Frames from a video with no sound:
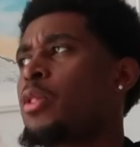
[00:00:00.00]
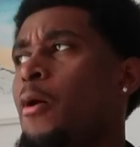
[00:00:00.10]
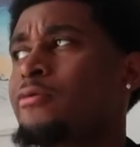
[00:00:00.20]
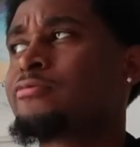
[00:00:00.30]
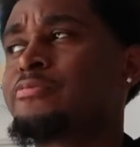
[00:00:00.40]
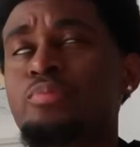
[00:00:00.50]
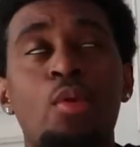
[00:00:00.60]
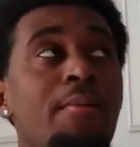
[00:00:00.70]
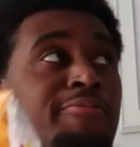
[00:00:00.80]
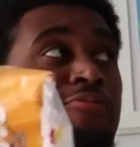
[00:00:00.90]
No,
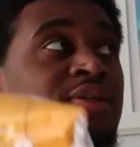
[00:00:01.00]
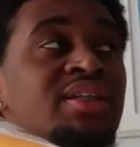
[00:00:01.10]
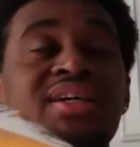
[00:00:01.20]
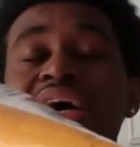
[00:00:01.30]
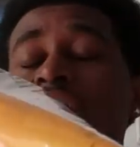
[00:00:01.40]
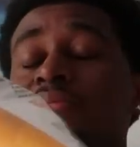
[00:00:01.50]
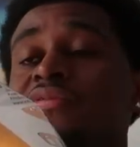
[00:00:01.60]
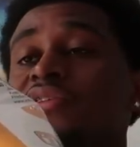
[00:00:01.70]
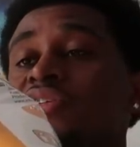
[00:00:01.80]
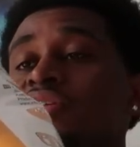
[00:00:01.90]
we need to get out
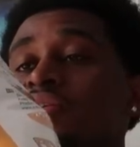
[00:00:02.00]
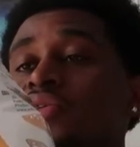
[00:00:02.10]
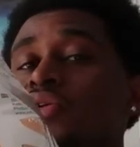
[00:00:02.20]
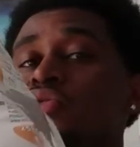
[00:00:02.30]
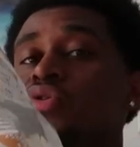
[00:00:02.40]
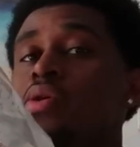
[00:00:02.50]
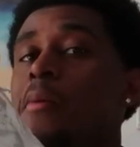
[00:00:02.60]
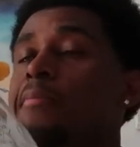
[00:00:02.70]
before the sun goes.